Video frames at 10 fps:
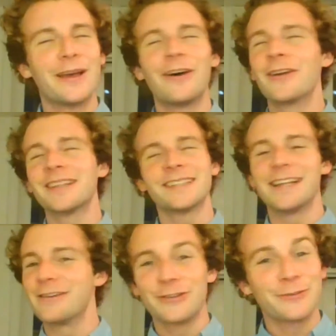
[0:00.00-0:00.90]
Honestly, it
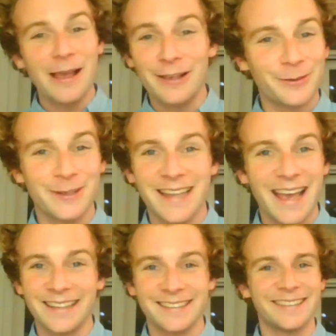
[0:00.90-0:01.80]
just makes my day
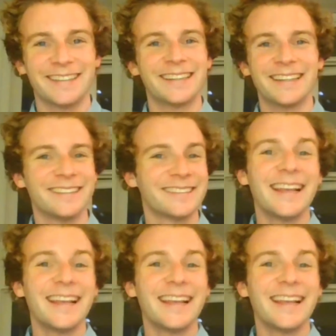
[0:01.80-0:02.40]
seeing these.